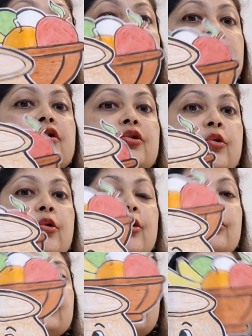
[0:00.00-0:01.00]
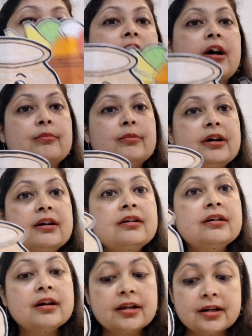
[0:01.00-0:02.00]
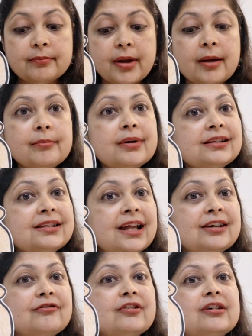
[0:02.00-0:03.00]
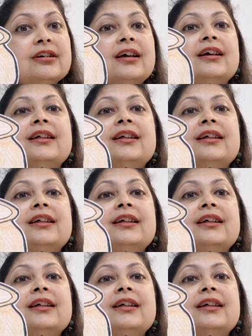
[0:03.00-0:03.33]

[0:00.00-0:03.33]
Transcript: So now farmer, remember that word.